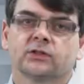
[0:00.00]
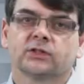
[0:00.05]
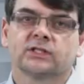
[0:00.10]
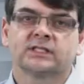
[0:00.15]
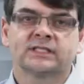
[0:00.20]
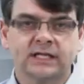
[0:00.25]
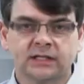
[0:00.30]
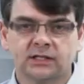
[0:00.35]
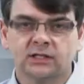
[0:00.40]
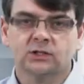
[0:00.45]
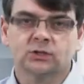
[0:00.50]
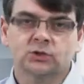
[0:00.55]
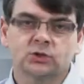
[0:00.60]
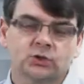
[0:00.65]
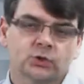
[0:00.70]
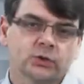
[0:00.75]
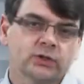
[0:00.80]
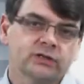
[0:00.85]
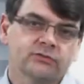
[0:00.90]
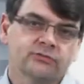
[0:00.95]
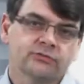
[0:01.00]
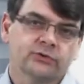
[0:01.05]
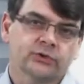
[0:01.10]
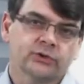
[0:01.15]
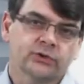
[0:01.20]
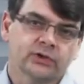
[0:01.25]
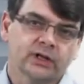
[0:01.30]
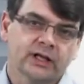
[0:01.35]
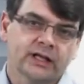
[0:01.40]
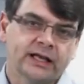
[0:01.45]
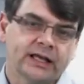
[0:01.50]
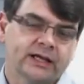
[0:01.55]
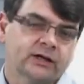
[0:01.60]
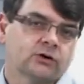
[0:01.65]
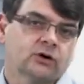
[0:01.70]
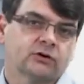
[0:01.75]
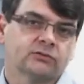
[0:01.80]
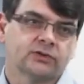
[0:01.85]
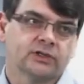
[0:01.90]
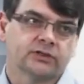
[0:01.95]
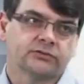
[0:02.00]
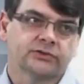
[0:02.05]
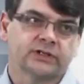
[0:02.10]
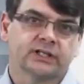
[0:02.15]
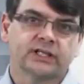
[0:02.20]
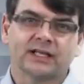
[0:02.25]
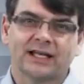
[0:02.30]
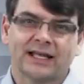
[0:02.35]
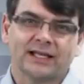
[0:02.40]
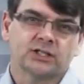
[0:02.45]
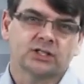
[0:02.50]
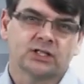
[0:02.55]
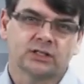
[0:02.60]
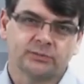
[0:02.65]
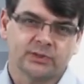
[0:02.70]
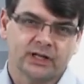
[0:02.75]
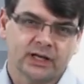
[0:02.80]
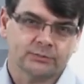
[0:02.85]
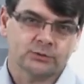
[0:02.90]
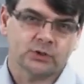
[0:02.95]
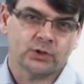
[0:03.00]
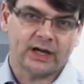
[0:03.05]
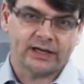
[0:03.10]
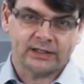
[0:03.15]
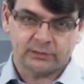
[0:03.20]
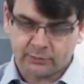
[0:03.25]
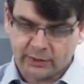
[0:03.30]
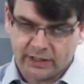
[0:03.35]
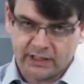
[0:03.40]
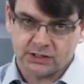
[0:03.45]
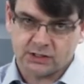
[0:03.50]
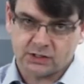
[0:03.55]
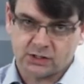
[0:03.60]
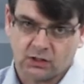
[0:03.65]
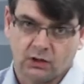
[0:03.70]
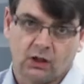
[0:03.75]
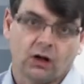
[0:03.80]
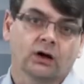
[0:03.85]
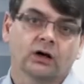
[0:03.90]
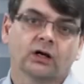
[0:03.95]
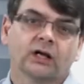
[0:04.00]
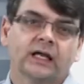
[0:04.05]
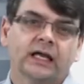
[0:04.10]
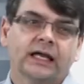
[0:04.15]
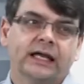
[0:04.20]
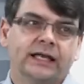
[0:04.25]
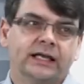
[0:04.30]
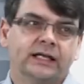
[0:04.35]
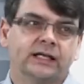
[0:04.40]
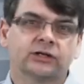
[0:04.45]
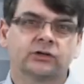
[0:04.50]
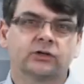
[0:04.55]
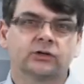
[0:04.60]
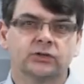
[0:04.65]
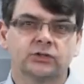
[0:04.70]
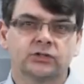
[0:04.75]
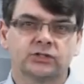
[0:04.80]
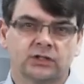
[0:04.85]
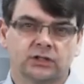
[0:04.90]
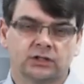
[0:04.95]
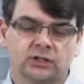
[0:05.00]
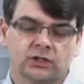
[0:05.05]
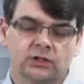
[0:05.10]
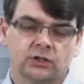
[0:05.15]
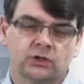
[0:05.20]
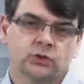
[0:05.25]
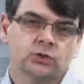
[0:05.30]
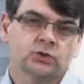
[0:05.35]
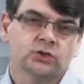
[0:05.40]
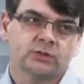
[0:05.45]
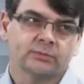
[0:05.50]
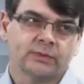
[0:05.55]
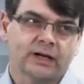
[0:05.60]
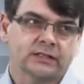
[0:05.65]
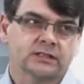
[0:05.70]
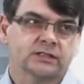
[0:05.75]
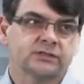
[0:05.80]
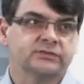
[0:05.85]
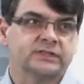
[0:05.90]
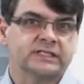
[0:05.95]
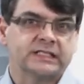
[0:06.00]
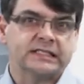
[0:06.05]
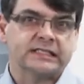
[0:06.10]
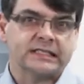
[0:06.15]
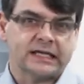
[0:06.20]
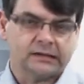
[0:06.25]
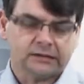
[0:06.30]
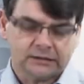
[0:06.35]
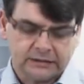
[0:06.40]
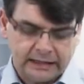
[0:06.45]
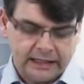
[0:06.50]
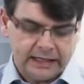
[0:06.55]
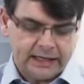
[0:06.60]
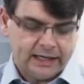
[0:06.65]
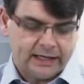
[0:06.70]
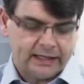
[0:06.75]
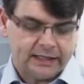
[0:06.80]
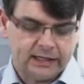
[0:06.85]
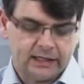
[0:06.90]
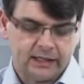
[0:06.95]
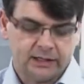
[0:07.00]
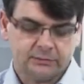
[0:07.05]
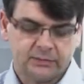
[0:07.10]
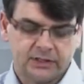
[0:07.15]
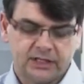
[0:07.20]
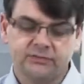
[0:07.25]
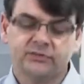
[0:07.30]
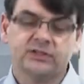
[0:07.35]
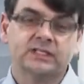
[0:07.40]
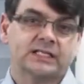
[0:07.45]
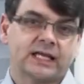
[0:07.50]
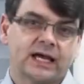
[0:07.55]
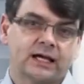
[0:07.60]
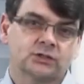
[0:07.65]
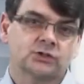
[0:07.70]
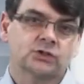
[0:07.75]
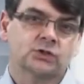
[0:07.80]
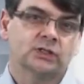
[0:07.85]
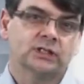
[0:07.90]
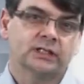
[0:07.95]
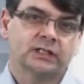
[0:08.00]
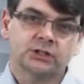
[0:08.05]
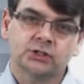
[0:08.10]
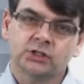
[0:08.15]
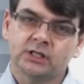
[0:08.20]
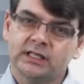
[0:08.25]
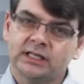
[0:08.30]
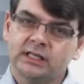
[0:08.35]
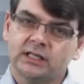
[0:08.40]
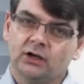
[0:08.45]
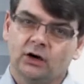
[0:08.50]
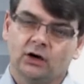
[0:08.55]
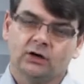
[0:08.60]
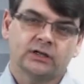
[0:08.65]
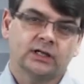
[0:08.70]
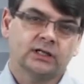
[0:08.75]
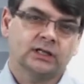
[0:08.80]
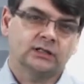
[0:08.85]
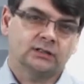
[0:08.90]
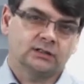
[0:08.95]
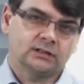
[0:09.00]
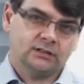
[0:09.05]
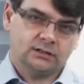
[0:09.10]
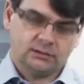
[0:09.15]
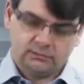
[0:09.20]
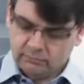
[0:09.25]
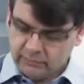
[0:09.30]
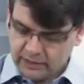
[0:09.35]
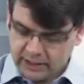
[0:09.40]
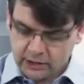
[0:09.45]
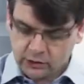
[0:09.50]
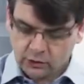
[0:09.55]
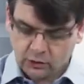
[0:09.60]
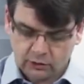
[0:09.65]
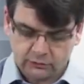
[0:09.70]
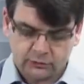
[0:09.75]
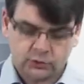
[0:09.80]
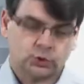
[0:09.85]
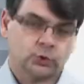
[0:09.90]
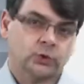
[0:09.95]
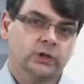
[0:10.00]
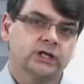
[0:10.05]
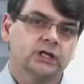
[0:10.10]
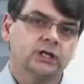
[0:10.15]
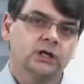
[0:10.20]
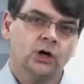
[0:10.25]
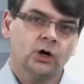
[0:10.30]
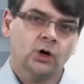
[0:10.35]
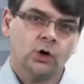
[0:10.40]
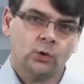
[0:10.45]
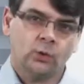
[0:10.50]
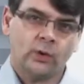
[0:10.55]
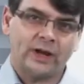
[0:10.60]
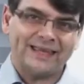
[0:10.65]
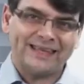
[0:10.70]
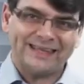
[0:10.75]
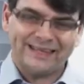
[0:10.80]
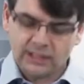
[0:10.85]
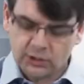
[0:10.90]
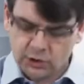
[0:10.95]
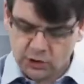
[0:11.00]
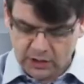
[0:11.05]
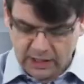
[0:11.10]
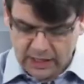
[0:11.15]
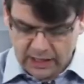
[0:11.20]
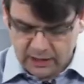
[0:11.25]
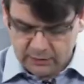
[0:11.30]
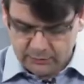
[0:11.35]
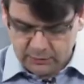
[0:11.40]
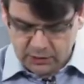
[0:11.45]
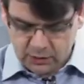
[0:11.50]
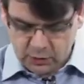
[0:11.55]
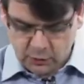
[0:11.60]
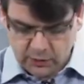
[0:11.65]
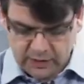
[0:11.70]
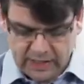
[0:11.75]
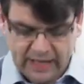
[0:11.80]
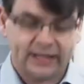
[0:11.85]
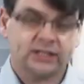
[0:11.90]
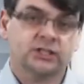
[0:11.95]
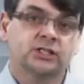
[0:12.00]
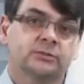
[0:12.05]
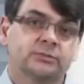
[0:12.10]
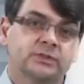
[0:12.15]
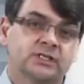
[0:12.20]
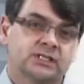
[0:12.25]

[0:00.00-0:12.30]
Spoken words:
The technical drawing for an aircraft livery can actually be up to 8 pages long. It includes a huge amount of detail, even down to literally on an aircraft drawing where each element would actually be